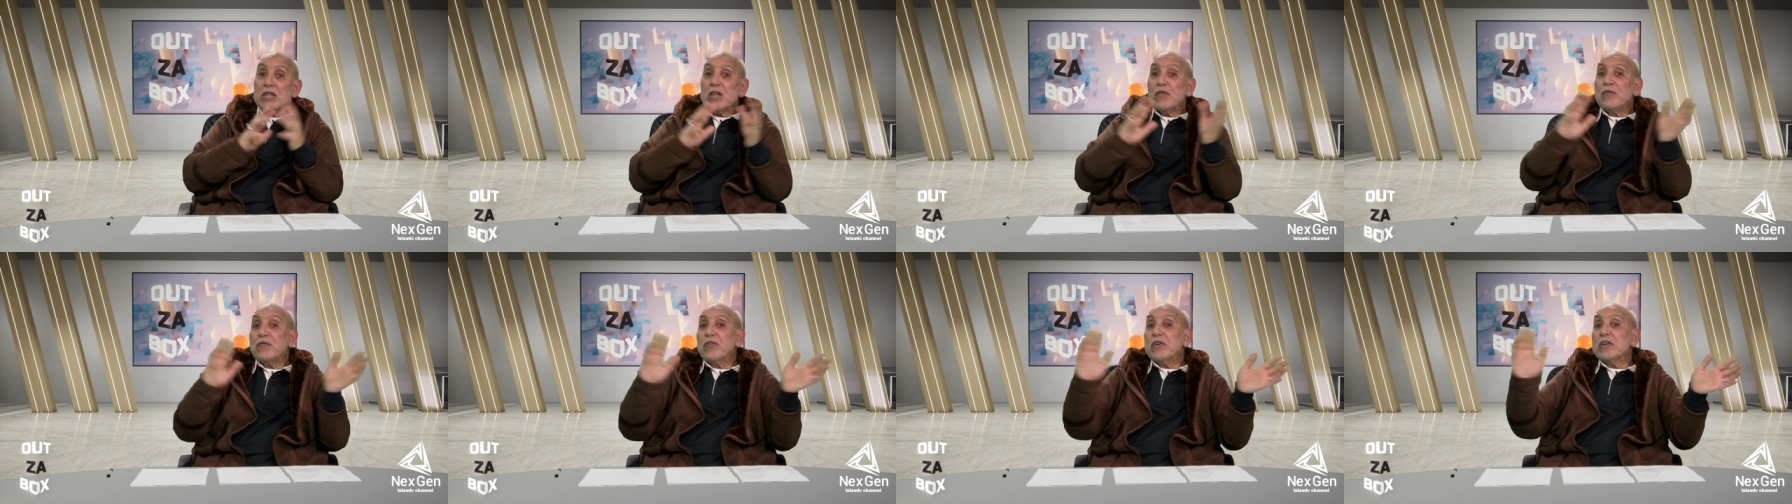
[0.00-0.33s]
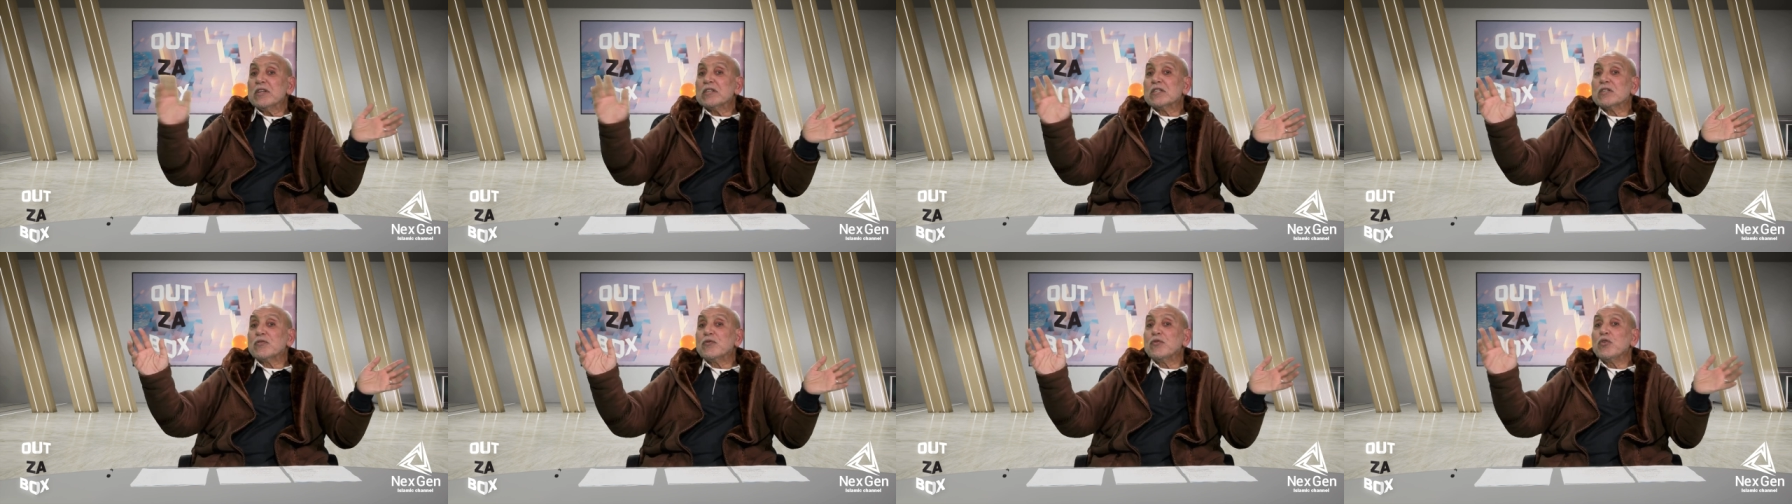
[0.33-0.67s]
in the
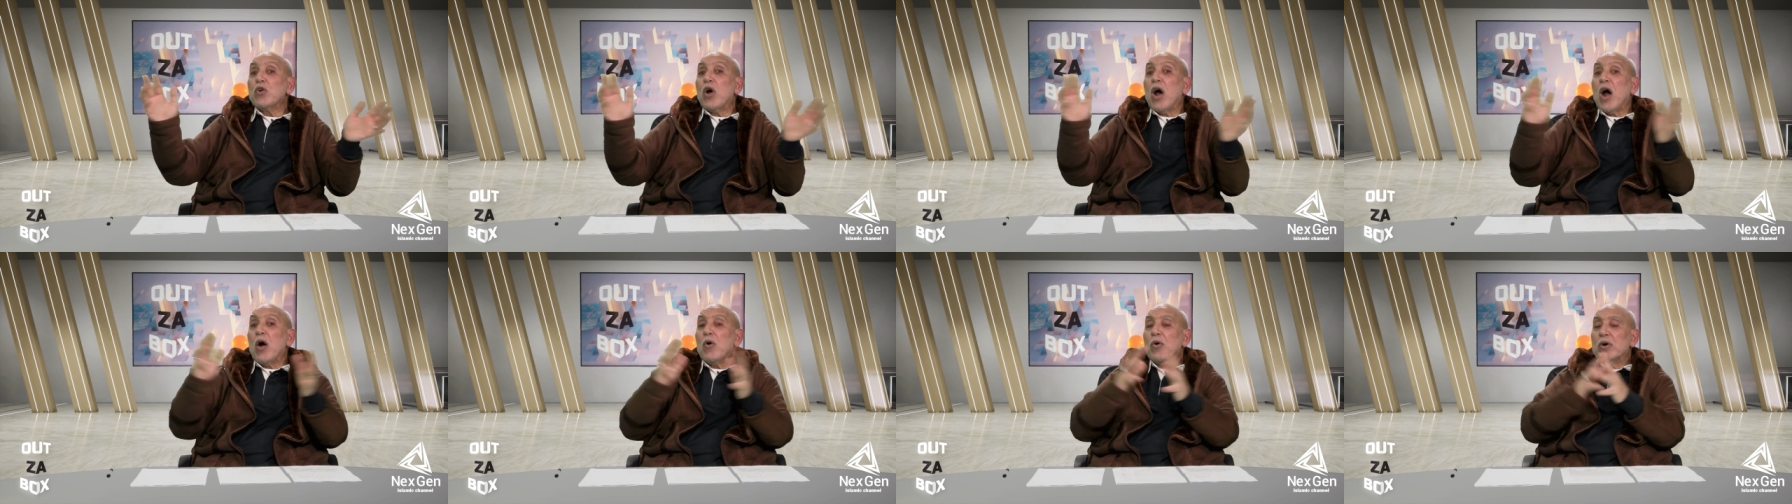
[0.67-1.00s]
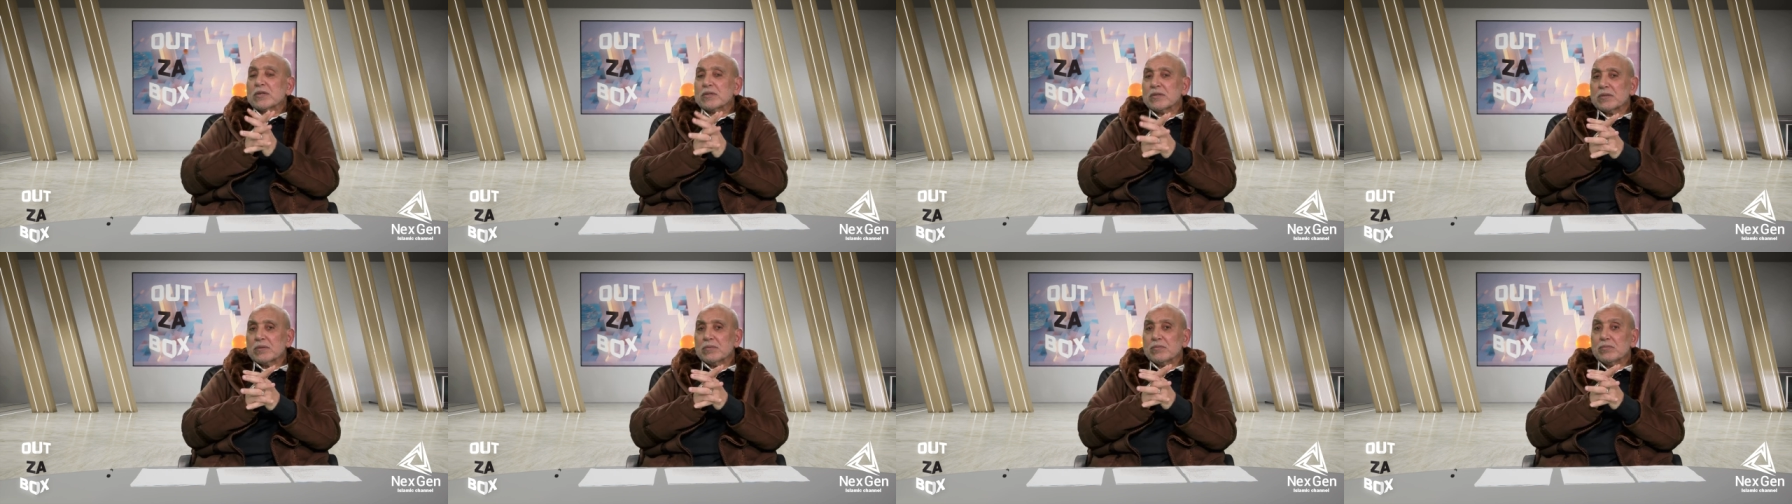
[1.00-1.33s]
first few
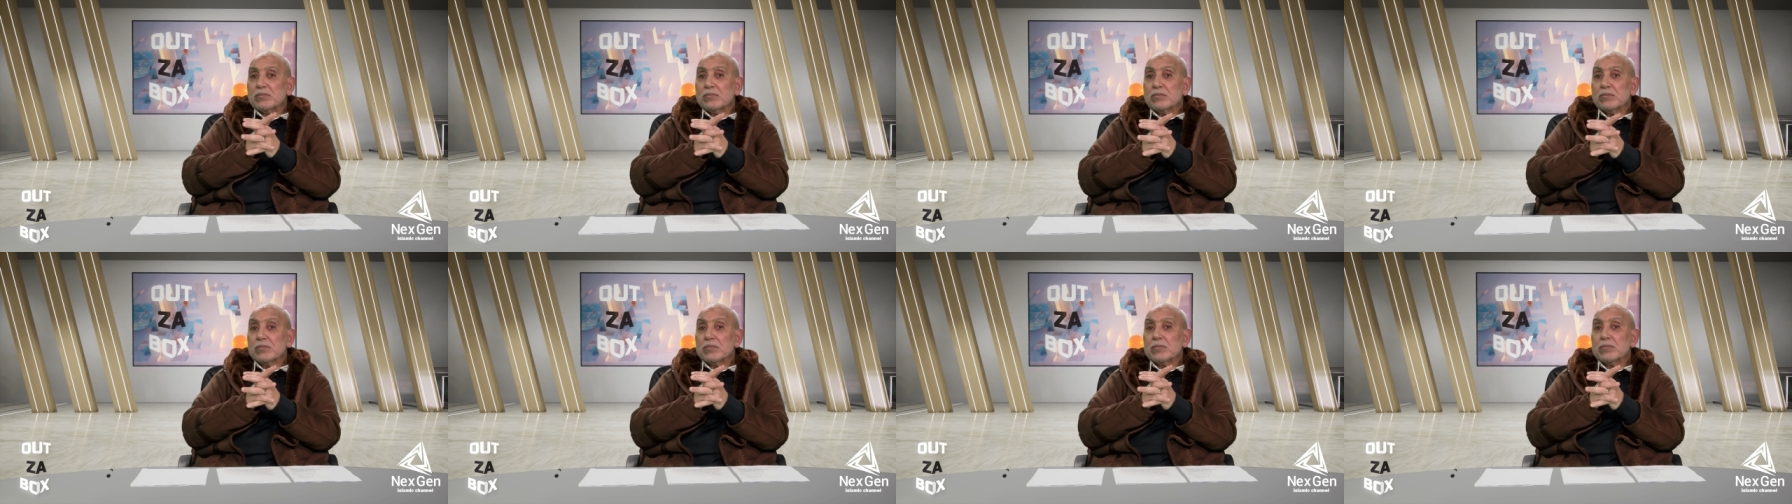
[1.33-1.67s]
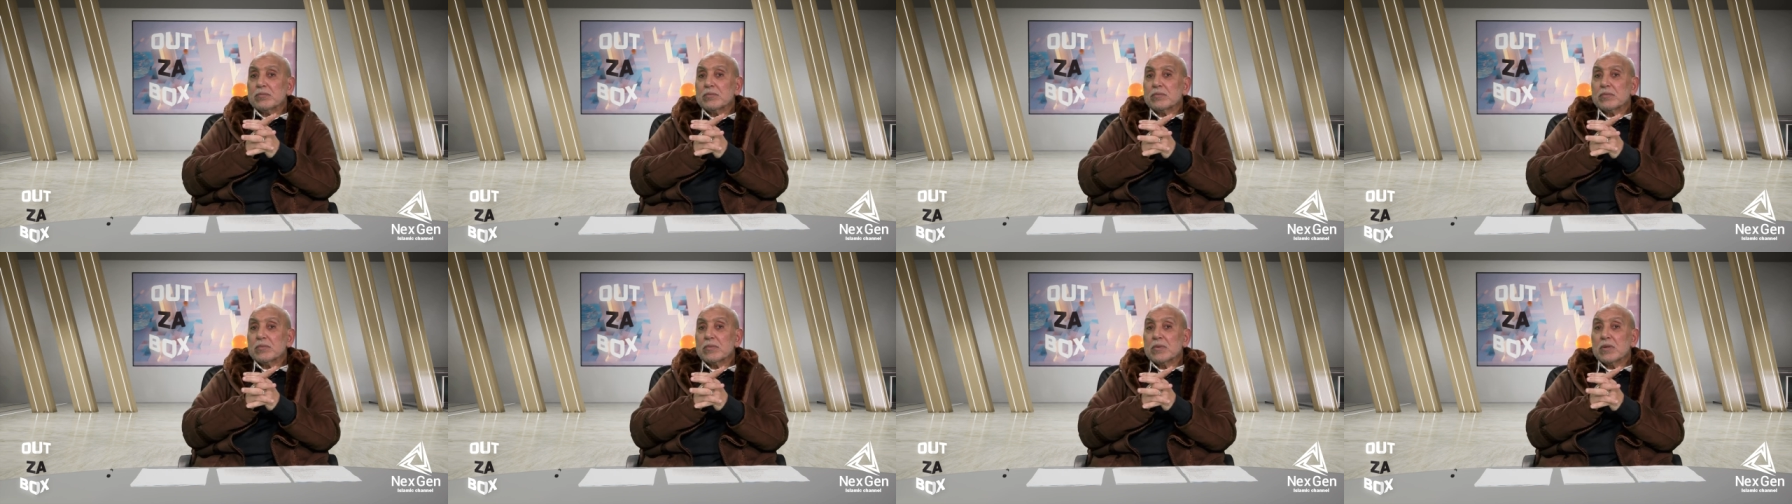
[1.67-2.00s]
hours,
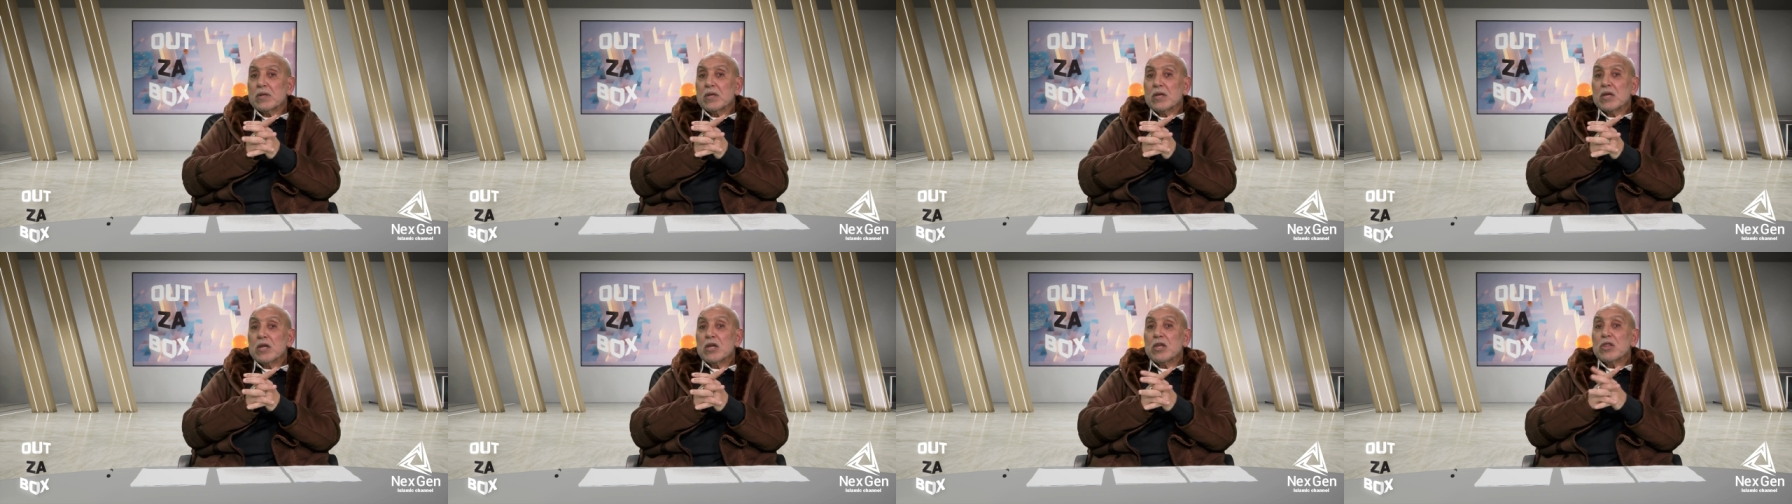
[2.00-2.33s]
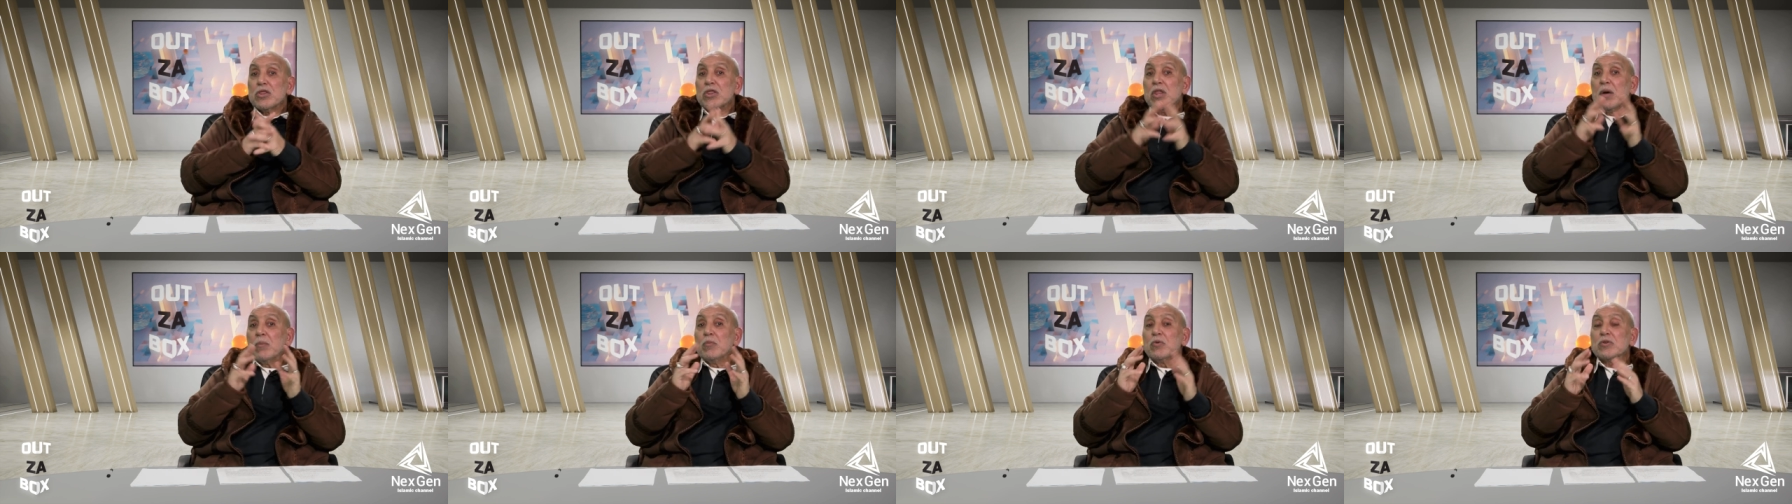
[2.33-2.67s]

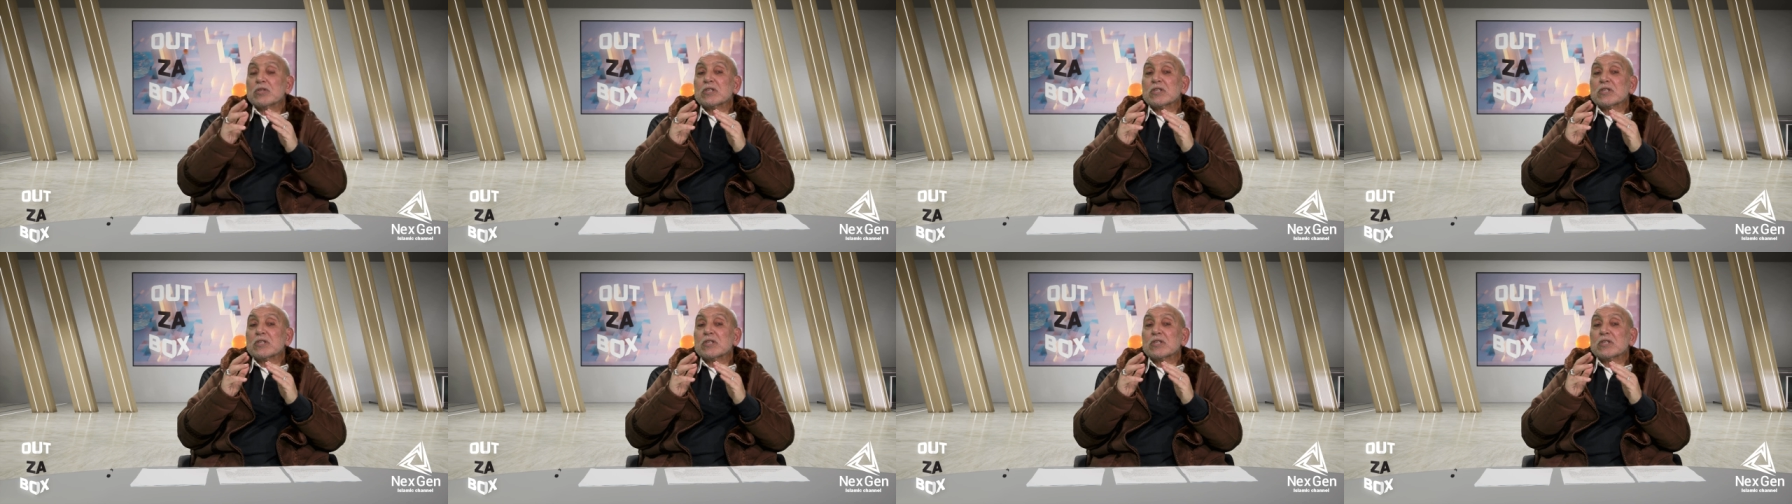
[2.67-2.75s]
the